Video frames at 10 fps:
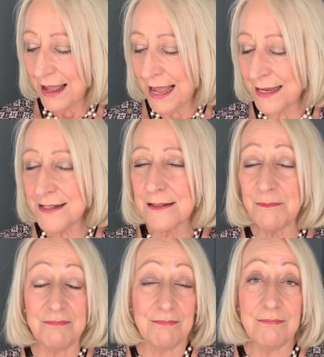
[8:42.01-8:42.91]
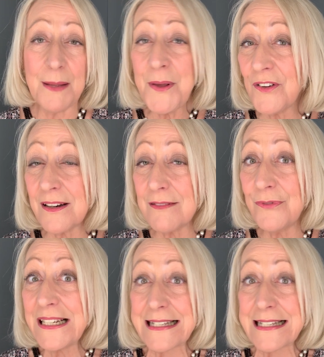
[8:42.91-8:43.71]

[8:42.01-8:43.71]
and maybe you've got a really